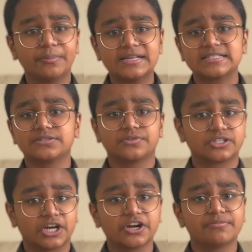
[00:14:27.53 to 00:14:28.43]
Lionel Messi's
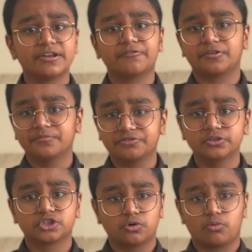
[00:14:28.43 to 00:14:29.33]
retirement from
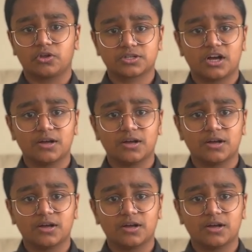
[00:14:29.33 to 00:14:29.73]
future World